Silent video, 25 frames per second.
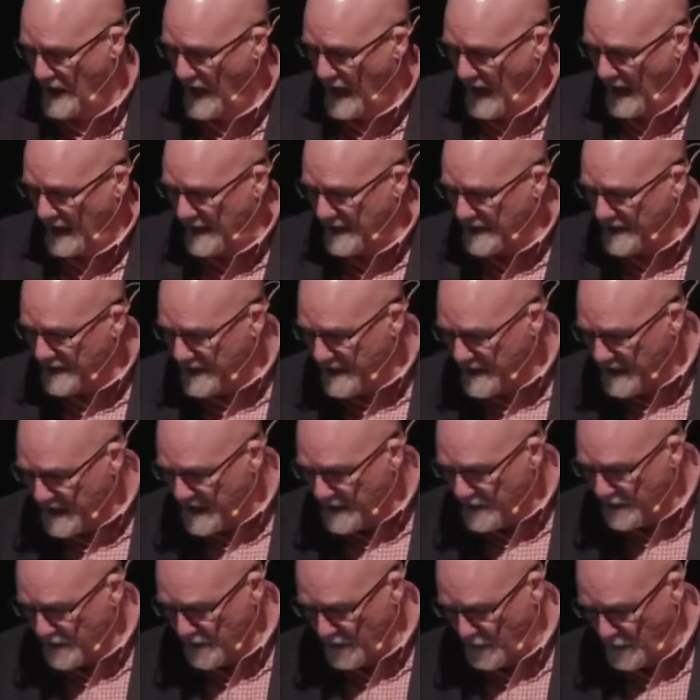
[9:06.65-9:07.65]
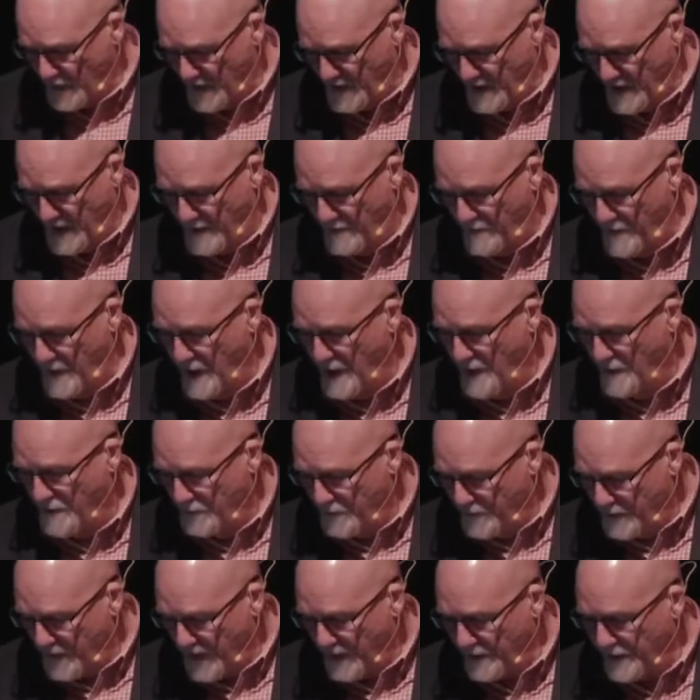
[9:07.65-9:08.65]
and it deals with them
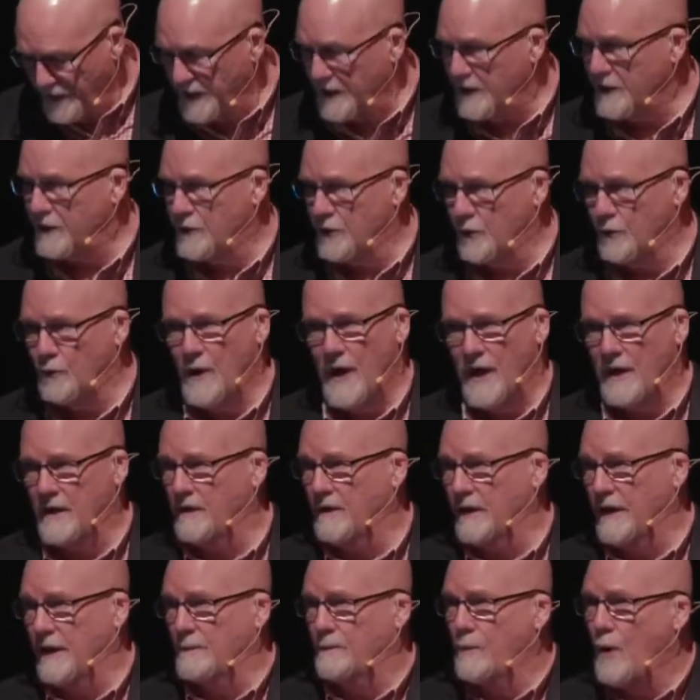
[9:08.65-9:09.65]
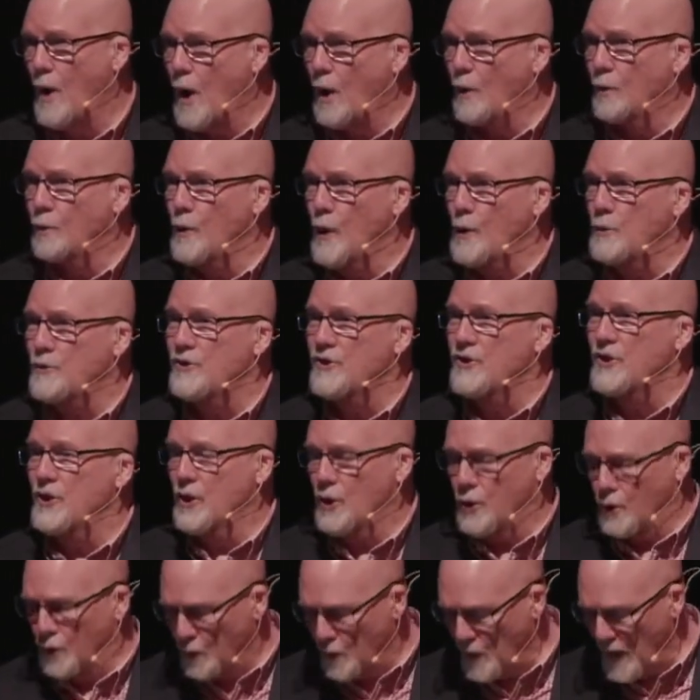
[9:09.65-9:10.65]
very directly. Paul wrote to
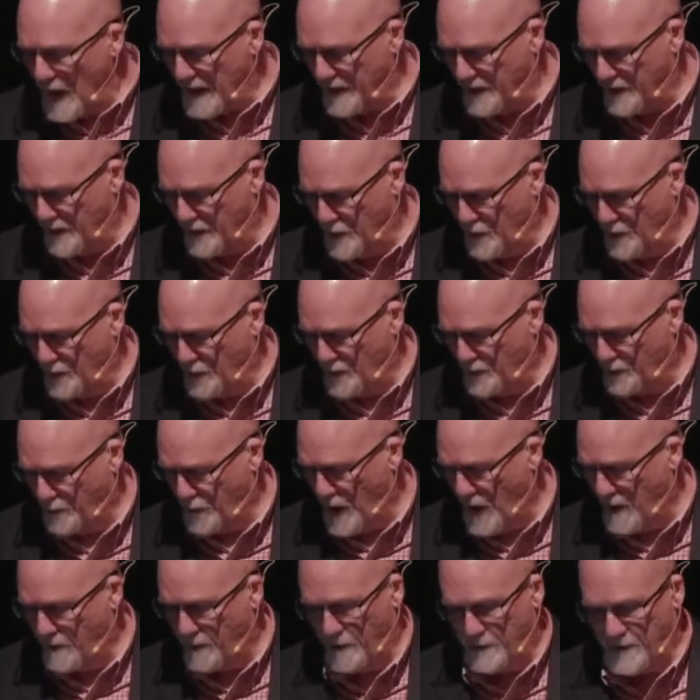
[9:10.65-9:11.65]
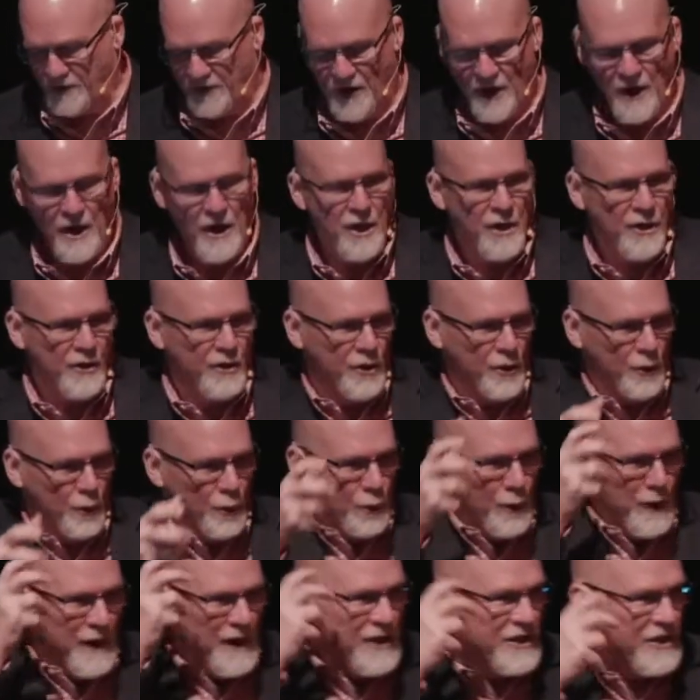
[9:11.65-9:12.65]
correct those problems, to
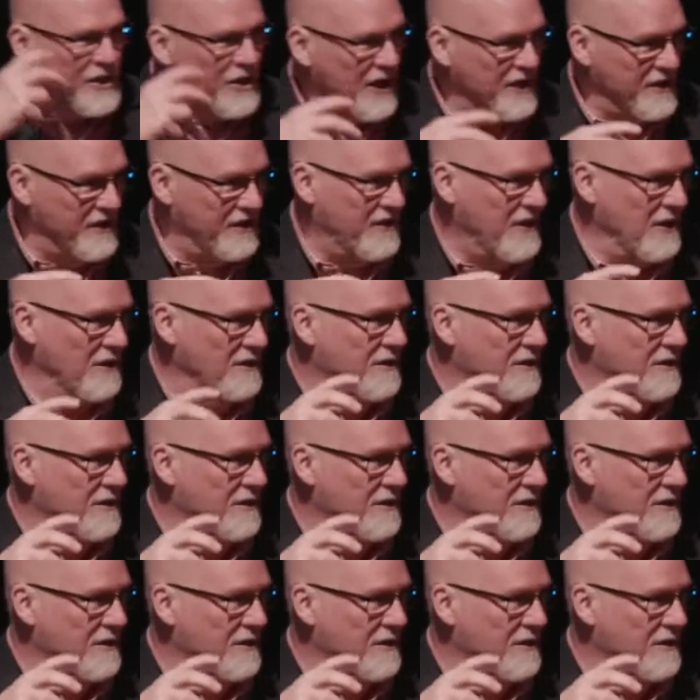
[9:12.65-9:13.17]
readjust their